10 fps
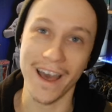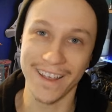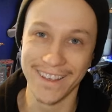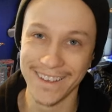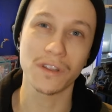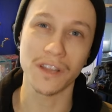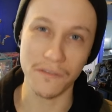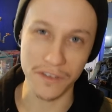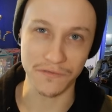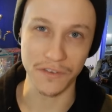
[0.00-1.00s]
not. You will
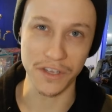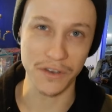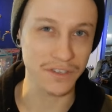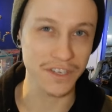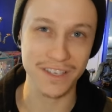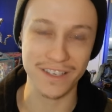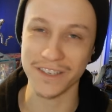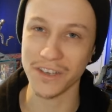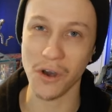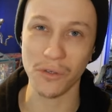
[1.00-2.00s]
love this video just to
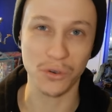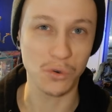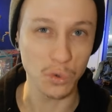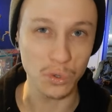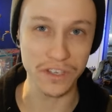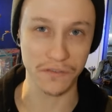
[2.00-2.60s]
see all the cool